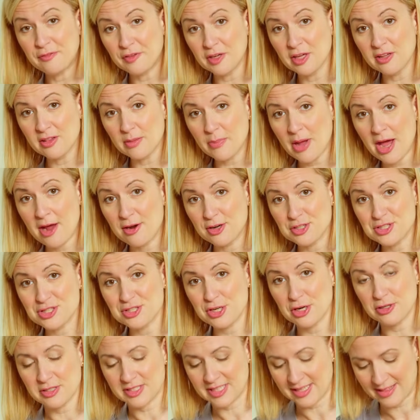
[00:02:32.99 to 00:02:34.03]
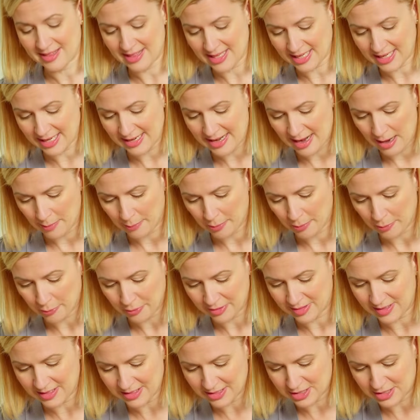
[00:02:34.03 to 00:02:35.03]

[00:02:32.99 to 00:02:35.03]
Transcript: feel the batter start to thicken up with the